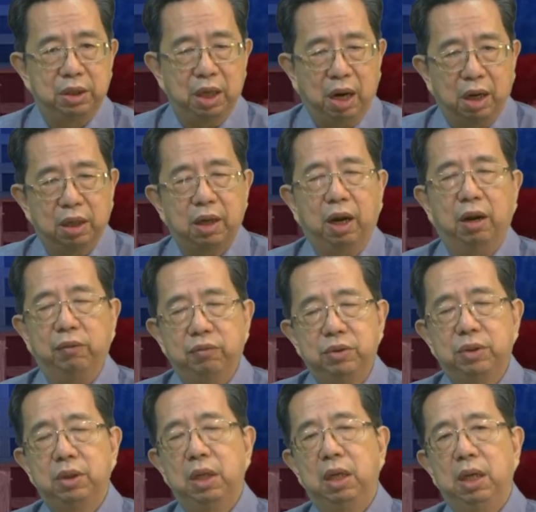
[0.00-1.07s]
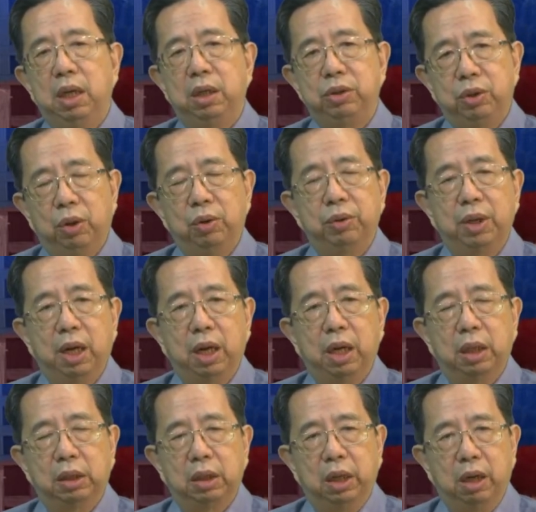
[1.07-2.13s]
in the archives show
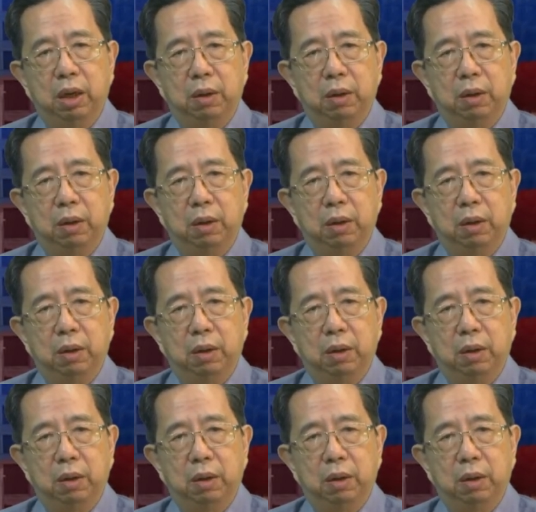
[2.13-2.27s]
that